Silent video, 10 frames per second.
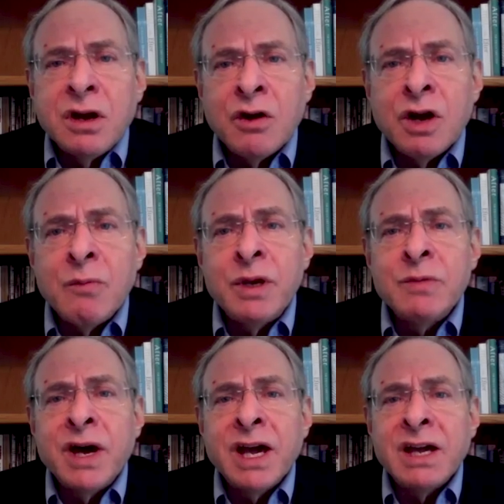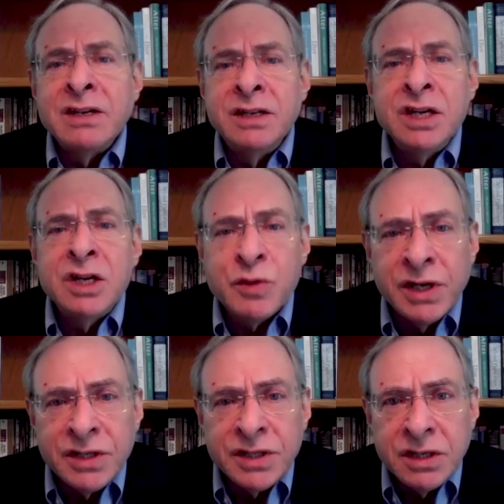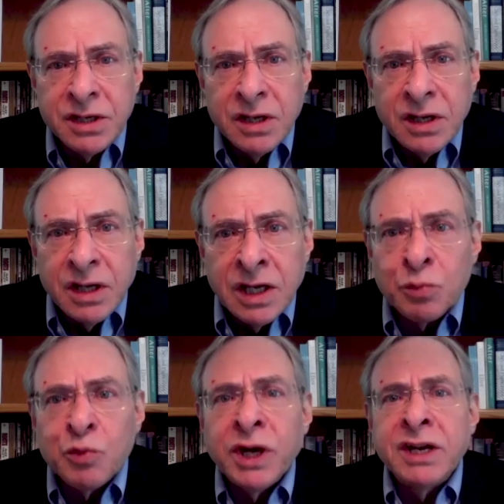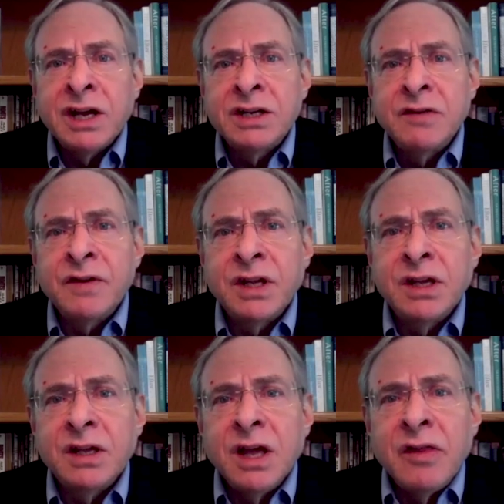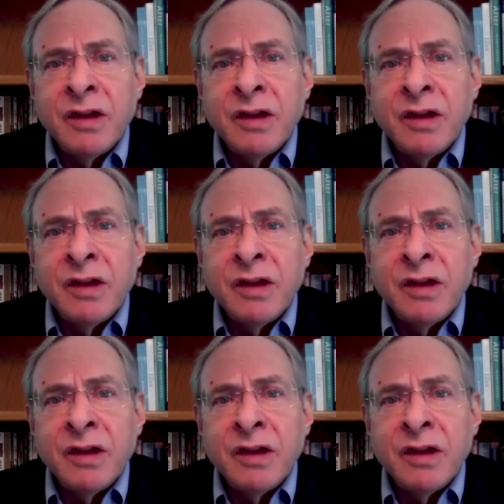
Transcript: are accompanied by a decrease in brain activity.